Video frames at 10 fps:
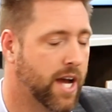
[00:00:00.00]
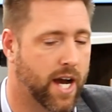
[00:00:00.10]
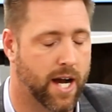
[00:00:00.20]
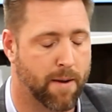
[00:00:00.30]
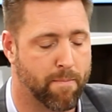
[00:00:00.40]

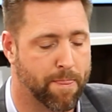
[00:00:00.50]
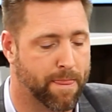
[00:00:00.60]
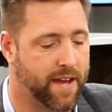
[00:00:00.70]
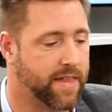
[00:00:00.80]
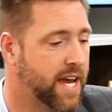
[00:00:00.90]

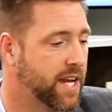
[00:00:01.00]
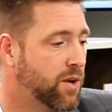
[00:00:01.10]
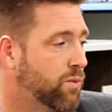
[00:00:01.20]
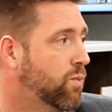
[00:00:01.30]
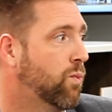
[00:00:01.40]
And
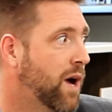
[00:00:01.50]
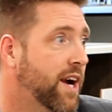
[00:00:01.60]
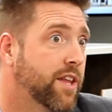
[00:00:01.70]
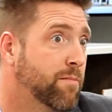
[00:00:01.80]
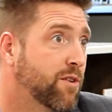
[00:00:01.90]
then why
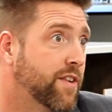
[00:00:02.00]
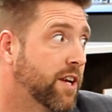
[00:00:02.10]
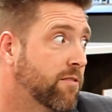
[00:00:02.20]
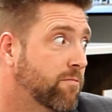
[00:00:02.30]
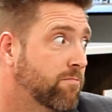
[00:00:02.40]
are they moving?